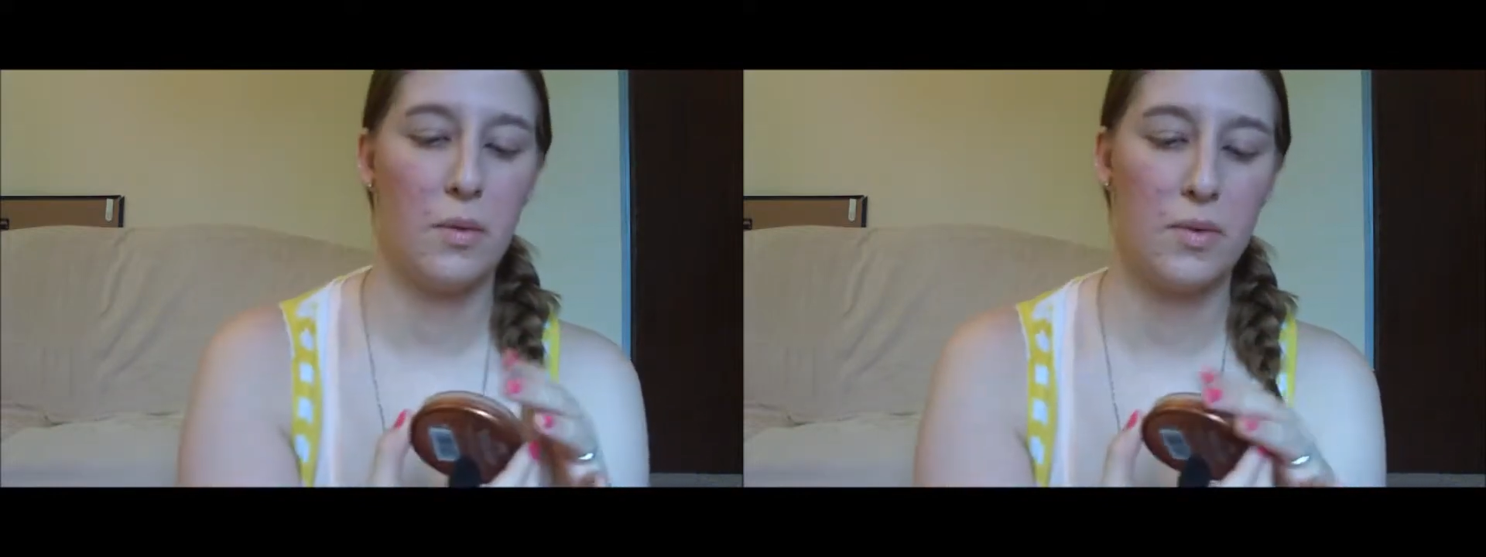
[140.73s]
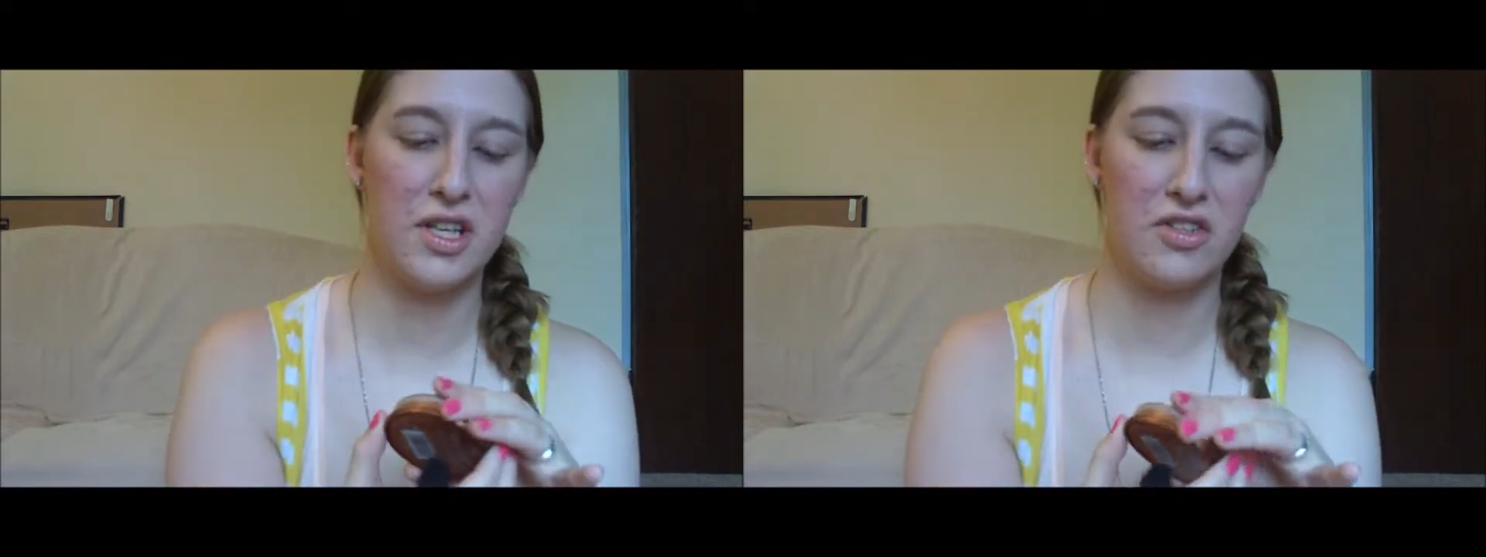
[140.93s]

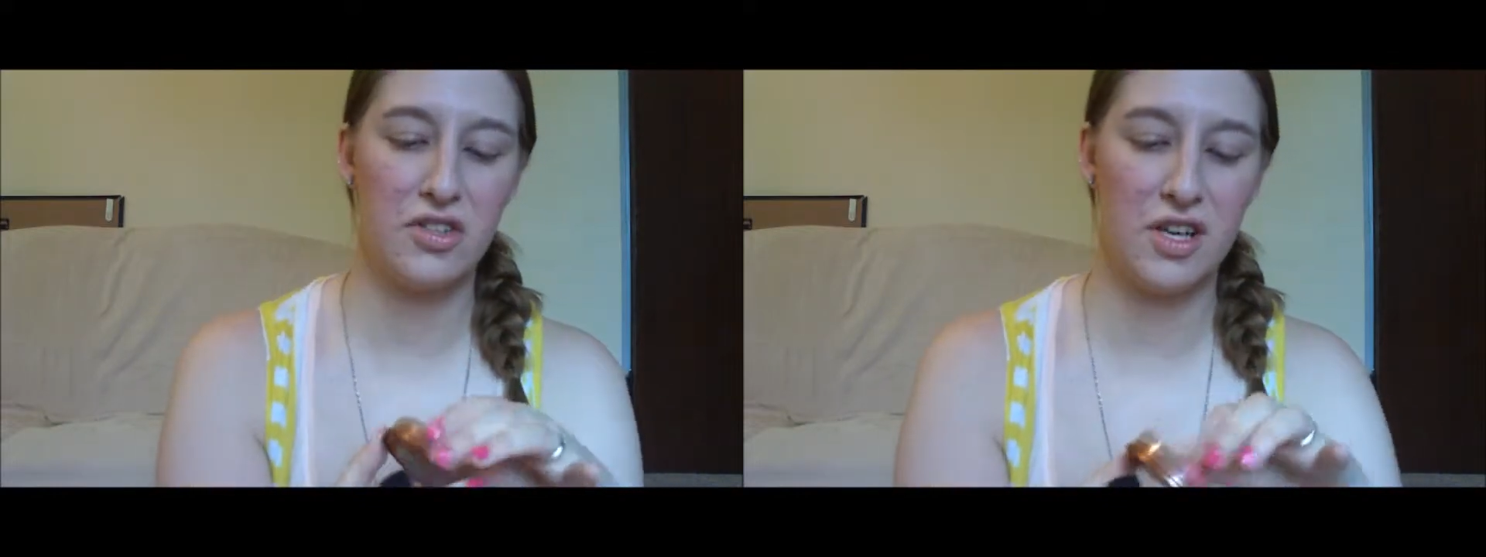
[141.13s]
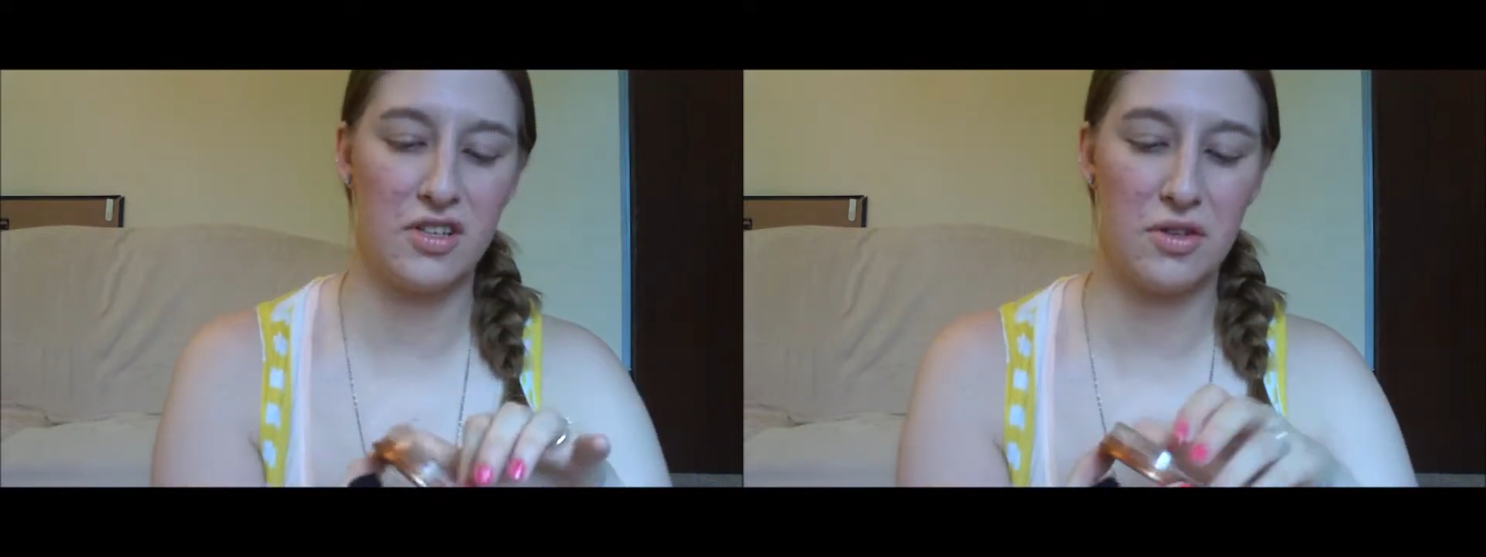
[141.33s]
which,
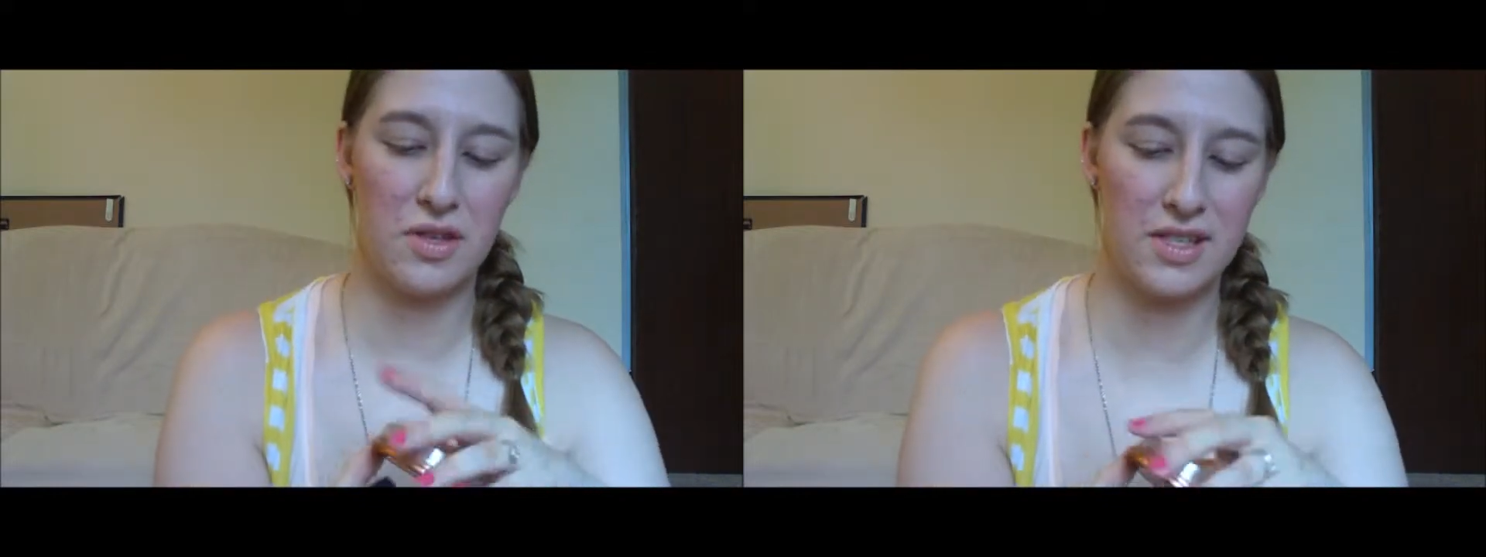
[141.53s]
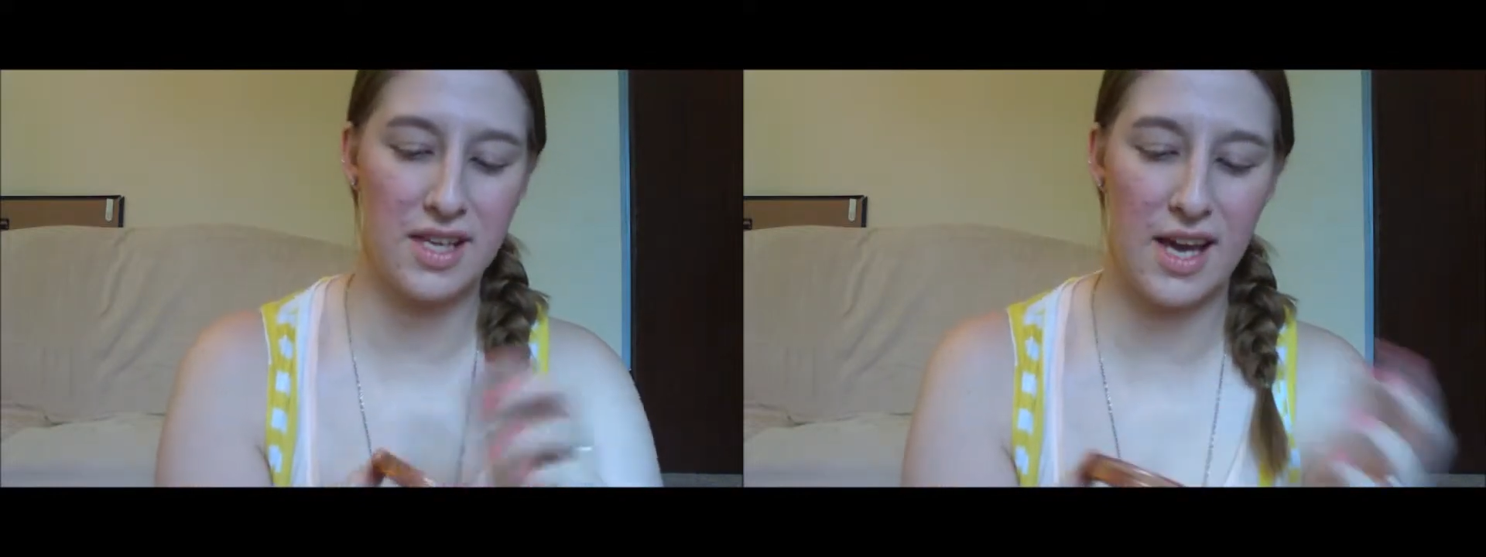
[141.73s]
as you
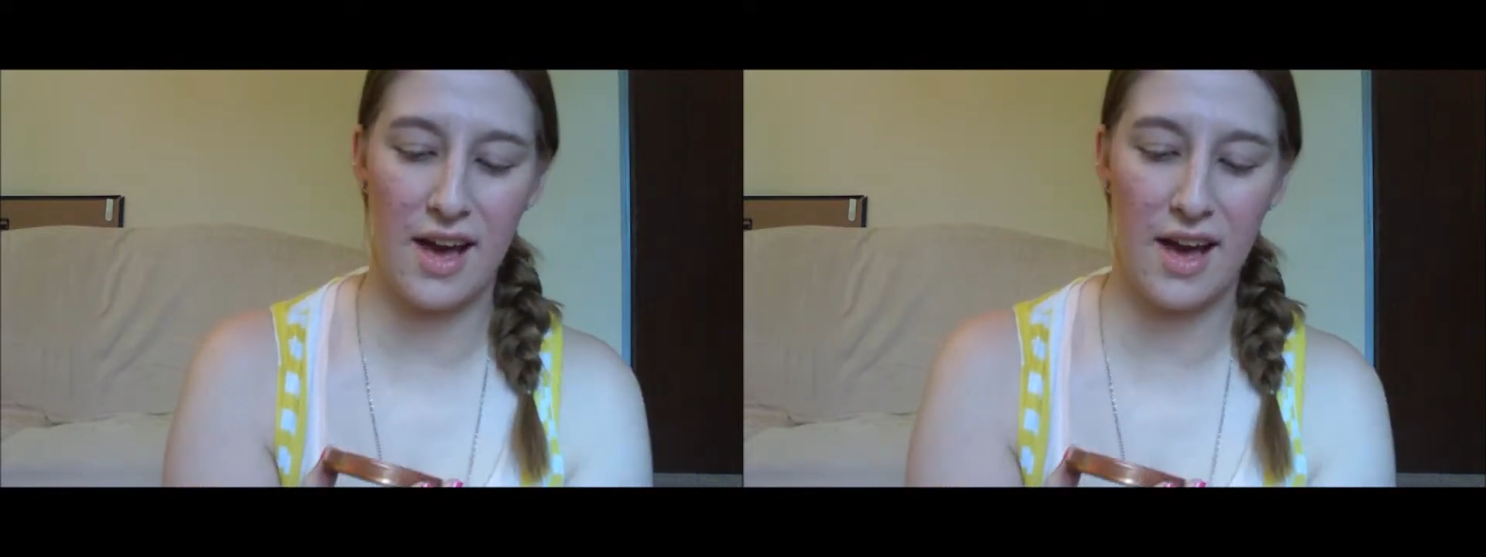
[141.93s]
can see,